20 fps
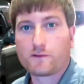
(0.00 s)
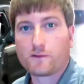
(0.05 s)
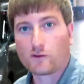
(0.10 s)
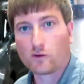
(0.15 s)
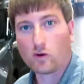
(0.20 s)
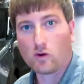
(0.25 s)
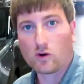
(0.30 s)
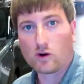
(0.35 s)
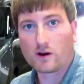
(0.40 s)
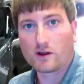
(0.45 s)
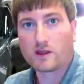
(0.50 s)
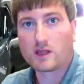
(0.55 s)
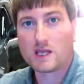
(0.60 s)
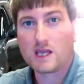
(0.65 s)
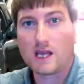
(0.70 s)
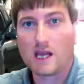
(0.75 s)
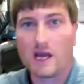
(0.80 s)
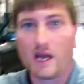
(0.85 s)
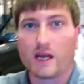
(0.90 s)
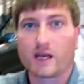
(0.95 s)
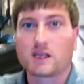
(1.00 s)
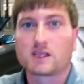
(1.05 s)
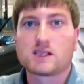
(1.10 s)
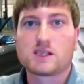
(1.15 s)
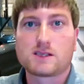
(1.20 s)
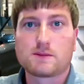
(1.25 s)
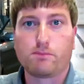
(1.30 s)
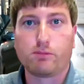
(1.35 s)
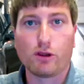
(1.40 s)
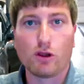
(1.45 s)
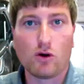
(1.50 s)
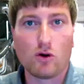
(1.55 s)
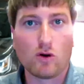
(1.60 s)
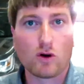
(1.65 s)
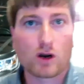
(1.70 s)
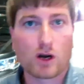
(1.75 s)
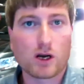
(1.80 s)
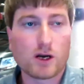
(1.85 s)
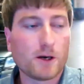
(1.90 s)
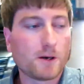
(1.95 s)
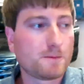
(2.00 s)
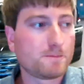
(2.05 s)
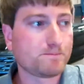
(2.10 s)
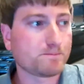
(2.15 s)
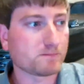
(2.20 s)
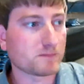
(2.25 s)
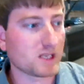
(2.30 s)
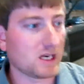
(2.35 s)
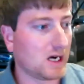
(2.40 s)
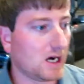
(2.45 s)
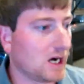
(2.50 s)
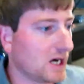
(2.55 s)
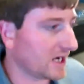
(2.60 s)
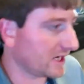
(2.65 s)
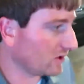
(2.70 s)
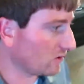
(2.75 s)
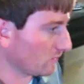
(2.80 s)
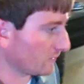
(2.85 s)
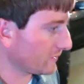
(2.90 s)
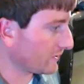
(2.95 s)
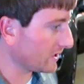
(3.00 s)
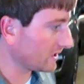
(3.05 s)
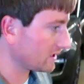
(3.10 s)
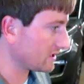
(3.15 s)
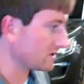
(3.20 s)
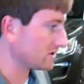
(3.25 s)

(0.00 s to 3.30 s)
for the Explorer. I don't think